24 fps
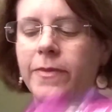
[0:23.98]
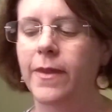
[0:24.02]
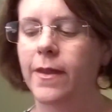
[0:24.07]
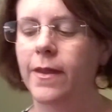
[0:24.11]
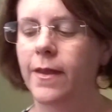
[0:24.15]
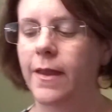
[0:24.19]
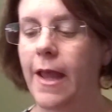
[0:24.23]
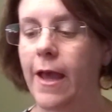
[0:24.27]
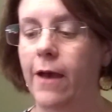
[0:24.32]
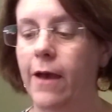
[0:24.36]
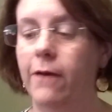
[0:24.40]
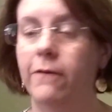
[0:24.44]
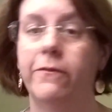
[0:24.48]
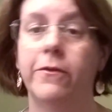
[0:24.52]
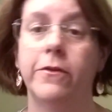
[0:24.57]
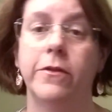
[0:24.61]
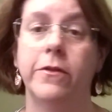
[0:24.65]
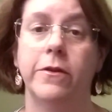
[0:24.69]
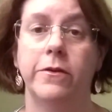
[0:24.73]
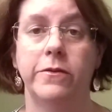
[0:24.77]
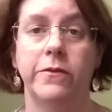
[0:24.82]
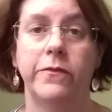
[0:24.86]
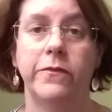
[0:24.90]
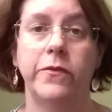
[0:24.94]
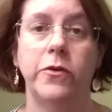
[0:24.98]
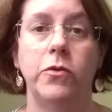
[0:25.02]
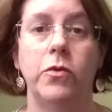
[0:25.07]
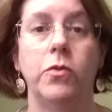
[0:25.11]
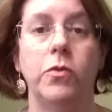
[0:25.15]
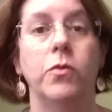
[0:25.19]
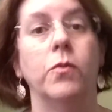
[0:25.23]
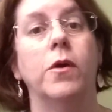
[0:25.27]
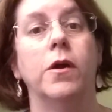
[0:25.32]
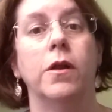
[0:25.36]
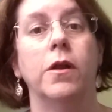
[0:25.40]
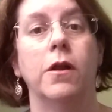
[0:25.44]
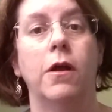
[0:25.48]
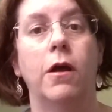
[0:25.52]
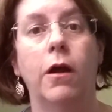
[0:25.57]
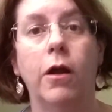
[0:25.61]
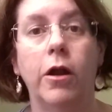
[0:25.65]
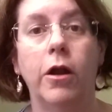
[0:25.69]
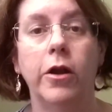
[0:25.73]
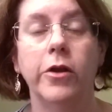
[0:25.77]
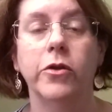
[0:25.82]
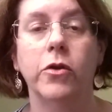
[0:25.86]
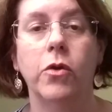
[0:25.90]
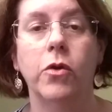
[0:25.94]
Now, for those of you who want
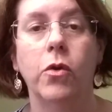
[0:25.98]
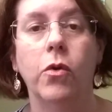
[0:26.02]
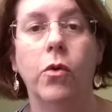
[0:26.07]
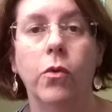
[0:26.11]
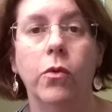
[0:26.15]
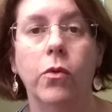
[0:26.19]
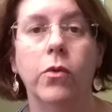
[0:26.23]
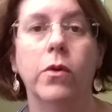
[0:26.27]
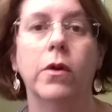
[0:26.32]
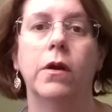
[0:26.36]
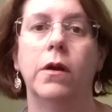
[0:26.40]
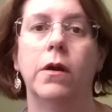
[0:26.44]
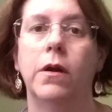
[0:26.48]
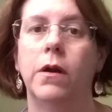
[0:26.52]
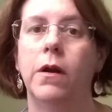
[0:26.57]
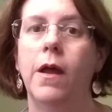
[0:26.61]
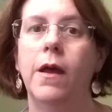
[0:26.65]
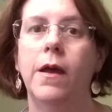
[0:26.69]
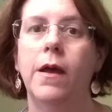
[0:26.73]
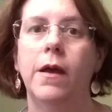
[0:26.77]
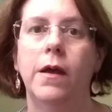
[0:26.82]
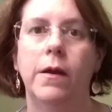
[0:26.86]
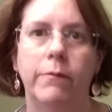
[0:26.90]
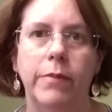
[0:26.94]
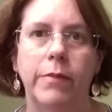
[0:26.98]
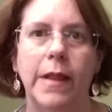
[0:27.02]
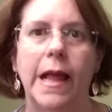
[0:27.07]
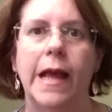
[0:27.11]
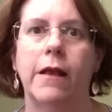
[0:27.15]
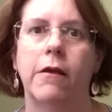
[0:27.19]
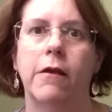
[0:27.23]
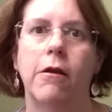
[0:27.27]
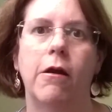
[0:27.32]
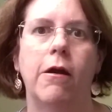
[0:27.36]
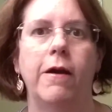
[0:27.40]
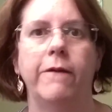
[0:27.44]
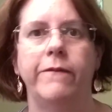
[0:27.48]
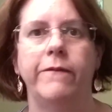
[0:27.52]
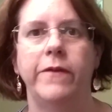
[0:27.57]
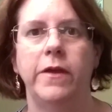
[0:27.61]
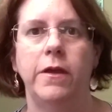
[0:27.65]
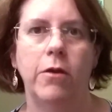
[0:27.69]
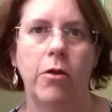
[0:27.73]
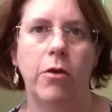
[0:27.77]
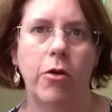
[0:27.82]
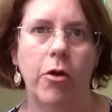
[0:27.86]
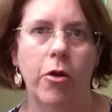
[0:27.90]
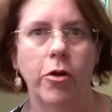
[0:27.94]
hardcore black
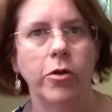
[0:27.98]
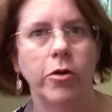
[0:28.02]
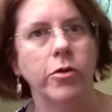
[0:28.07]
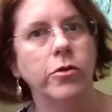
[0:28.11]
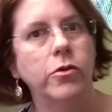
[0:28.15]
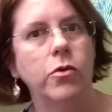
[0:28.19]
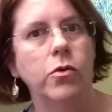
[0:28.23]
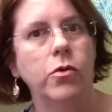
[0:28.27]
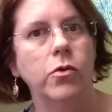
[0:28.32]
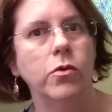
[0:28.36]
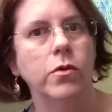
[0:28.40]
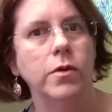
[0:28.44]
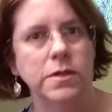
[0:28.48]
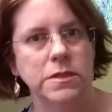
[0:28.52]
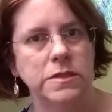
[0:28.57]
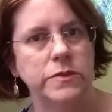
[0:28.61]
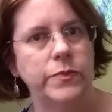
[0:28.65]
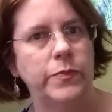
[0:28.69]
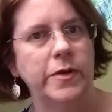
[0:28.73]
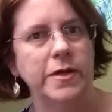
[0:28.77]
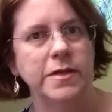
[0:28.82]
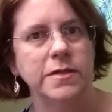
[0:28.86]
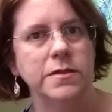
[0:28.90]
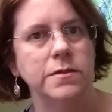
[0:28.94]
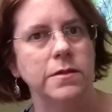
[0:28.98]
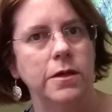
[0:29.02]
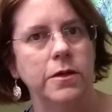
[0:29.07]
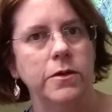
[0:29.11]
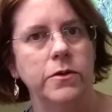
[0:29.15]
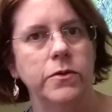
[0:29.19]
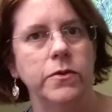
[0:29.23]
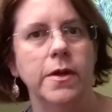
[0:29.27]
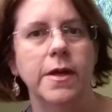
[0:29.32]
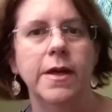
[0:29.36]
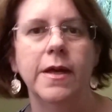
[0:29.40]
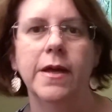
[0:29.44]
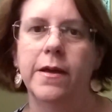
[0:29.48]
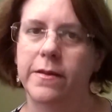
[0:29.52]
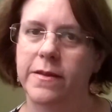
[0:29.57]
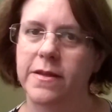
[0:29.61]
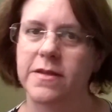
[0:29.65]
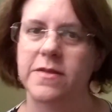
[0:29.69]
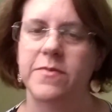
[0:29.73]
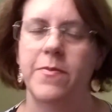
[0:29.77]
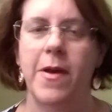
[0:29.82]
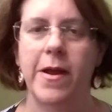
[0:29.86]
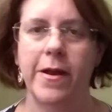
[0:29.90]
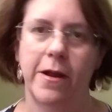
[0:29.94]
coffee, hardcore espresso,
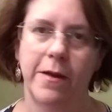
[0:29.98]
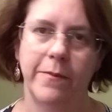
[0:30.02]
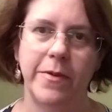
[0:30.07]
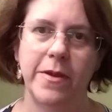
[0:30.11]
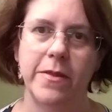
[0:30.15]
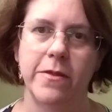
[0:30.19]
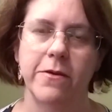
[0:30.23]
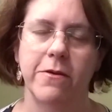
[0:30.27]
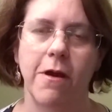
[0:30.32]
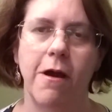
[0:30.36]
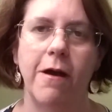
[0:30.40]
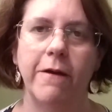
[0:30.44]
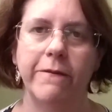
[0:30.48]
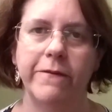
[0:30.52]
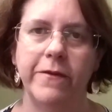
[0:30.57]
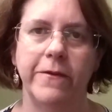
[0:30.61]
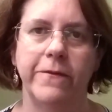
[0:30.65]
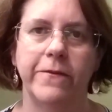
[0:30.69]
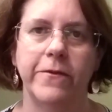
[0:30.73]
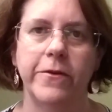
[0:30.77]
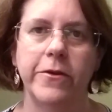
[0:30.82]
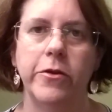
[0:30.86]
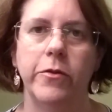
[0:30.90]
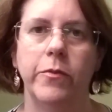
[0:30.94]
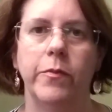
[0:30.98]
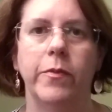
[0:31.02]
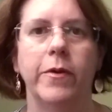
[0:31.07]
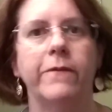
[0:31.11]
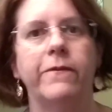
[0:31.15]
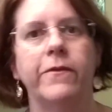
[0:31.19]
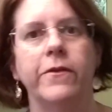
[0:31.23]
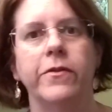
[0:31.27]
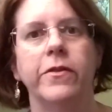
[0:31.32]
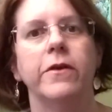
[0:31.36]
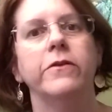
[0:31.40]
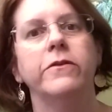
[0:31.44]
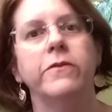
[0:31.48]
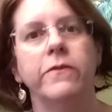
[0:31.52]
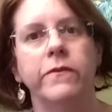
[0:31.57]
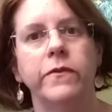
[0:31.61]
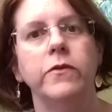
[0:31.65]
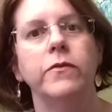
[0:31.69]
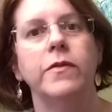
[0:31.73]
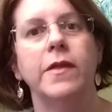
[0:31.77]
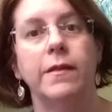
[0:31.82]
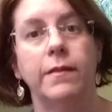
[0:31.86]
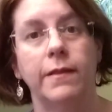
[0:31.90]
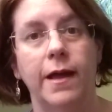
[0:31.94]
this might not be the coffee for you. But for those of
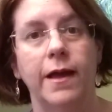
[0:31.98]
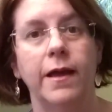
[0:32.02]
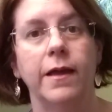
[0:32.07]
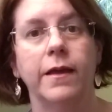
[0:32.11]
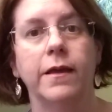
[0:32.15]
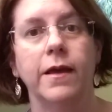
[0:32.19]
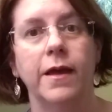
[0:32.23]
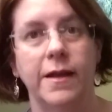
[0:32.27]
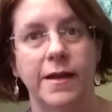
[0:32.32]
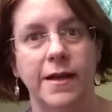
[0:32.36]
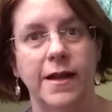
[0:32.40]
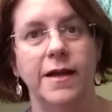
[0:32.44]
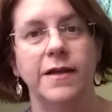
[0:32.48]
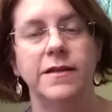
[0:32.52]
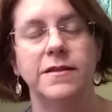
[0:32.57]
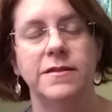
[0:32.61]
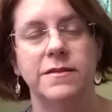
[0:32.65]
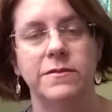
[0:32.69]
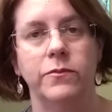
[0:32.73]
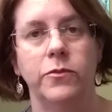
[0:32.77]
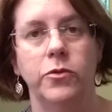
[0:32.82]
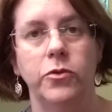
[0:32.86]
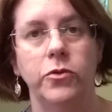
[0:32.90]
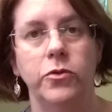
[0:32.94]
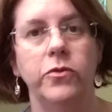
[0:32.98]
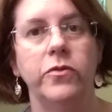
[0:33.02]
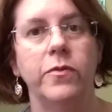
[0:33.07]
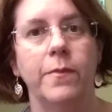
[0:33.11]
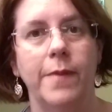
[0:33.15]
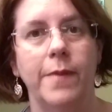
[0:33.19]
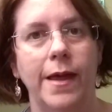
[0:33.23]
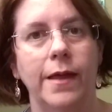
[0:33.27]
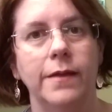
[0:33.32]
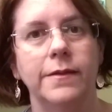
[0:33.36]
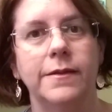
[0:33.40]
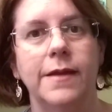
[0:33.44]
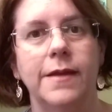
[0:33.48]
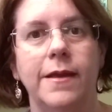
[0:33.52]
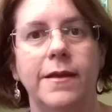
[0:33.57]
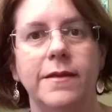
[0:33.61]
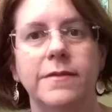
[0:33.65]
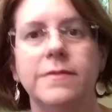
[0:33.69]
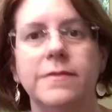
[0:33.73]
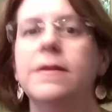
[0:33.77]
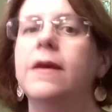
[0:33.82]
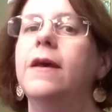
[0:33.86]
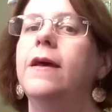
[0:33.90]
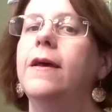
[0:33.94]
you that like a nice, smooth, mild
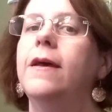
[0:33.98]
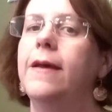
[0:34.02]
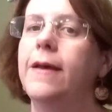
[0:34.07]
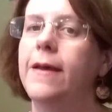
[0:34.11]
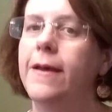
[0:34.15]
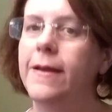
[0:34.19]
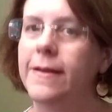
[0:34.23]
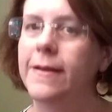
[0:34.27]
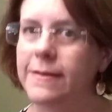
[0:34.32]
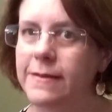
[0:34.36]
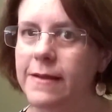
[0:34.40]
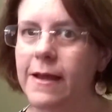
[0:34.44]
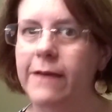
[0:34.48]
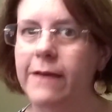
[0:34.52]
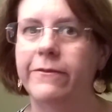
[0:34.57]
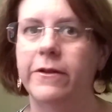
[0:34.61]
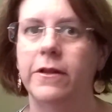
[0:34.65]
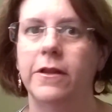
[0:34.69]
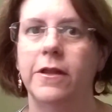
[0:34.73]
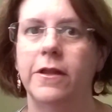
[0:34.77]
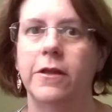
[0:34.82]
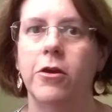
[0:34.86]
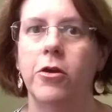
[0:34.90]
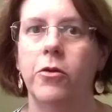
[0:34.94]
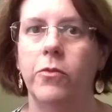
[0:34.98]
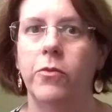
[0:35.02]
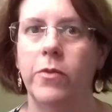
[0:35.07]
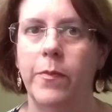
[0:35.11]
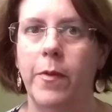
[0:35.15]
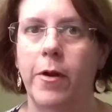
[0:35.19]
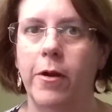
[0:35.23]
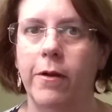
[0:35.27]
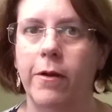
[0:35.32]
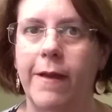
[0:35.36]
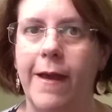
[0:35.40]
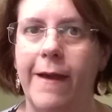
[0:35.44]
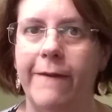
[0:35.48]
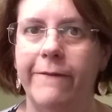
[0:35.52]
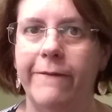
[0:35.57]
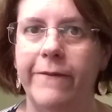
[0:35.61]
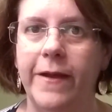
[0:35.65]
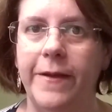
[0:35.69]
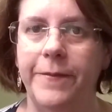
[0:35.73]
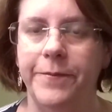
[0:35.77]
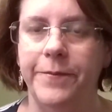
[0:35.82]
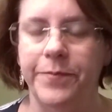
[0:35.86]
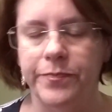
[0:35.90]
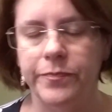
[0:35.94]
taste, definitely go with Bar
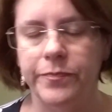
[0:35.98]
Cafe.